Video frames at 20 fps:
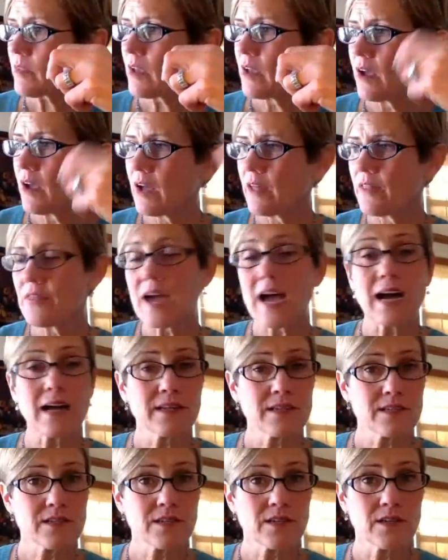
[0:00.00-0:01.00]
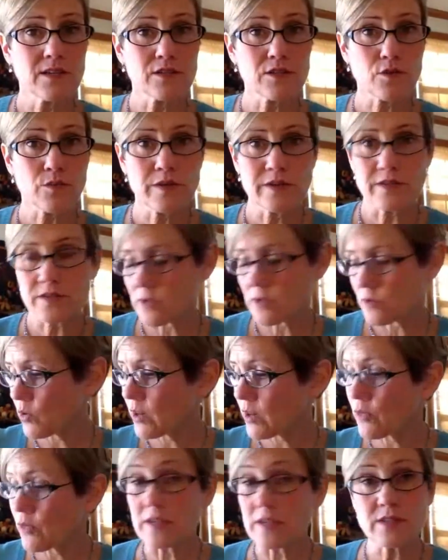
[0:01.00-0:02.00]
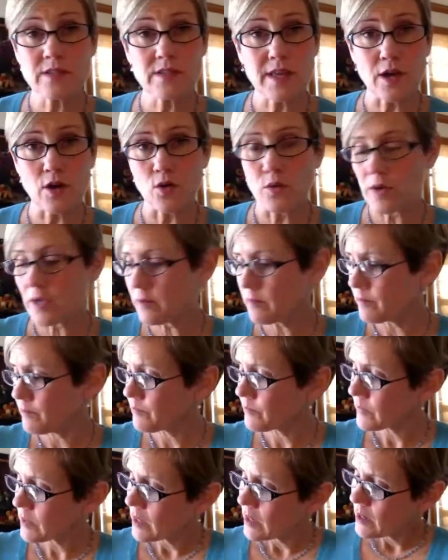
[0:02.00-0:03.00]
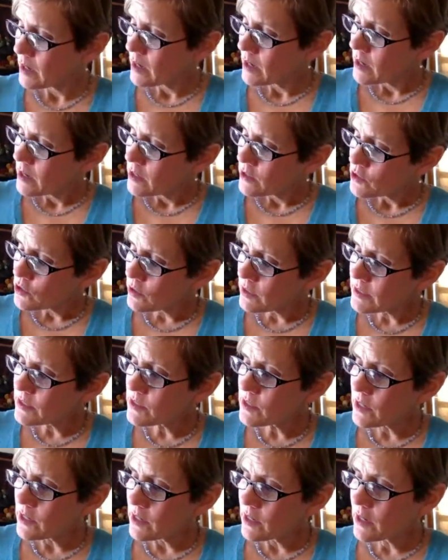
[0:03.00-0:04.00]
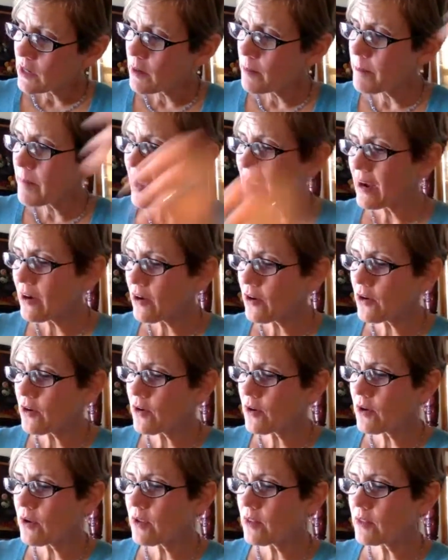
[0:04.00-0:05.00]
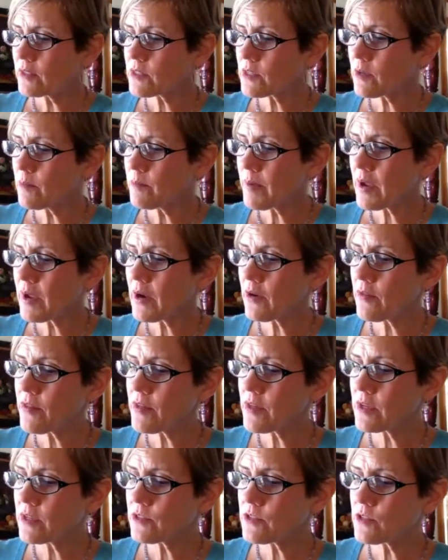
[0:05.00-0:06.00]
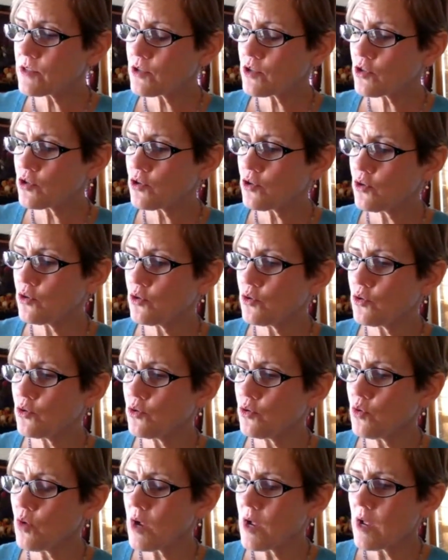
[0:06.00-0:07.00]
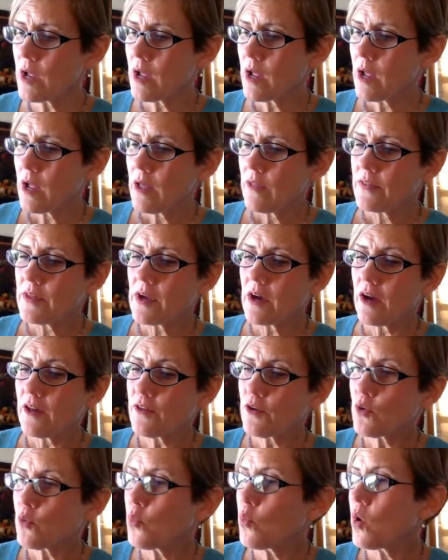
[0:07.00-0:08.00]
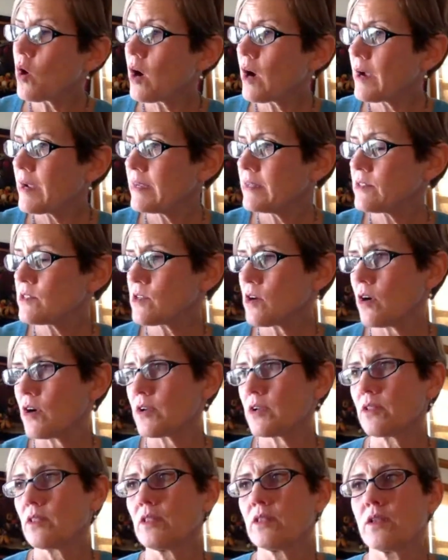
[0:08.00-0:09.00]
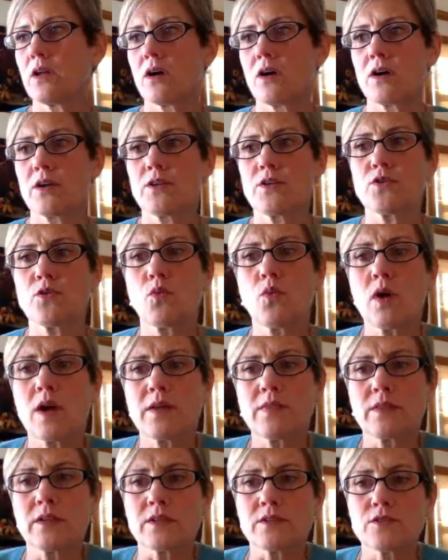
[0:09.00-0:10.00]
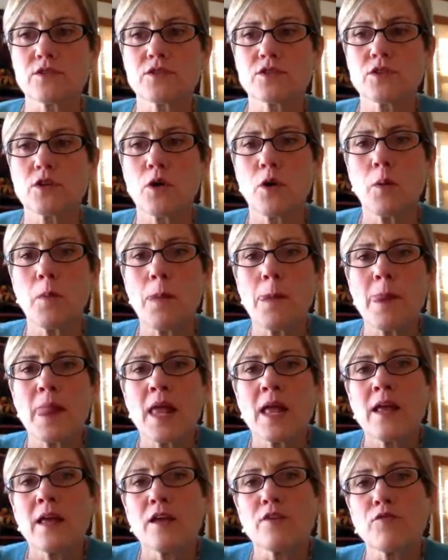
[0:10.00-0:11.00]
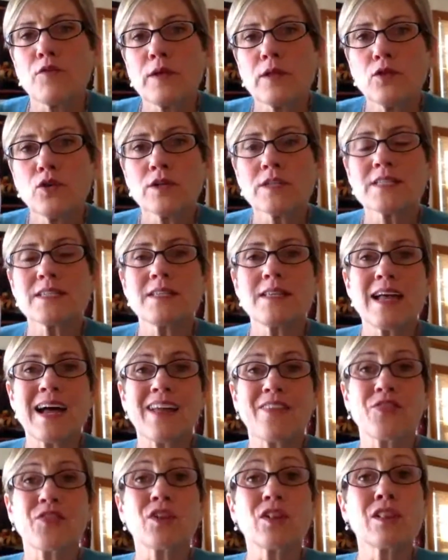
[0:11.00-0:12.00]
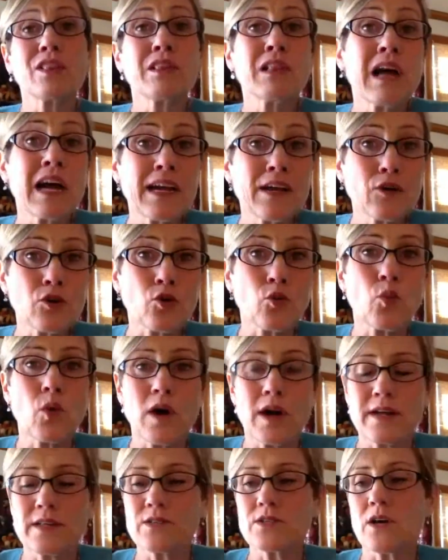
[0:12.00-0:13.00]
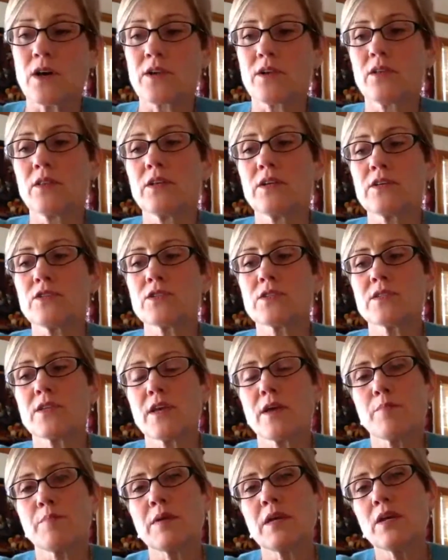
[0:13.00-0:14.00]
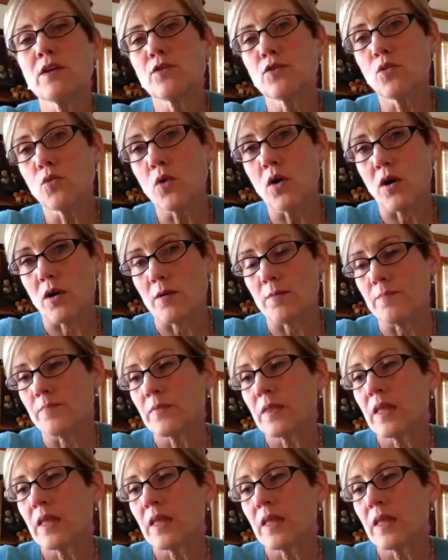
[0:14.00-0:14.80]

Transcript: that is one of the reasons they oak it. So let's compare this to the other wines on your wine list. So if we look at the lighter wines on a list, say a Pinot Noir,